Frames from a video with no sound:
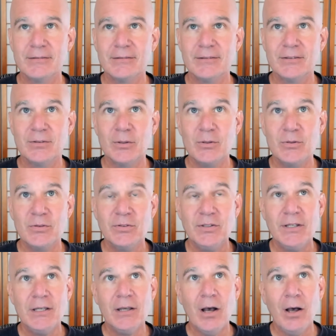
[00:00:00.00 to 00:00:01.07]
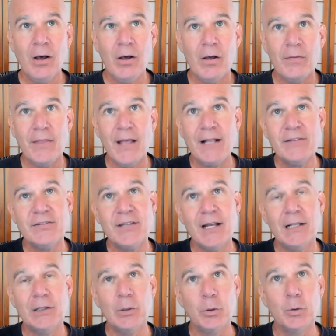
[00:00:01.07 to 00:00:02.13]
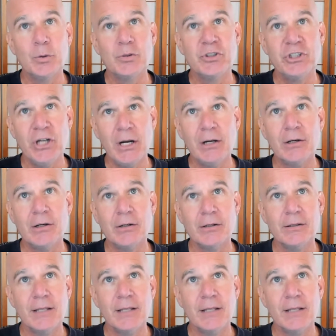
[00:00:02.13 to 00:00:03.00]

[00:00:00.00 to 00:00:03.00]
So you see, that's that little checker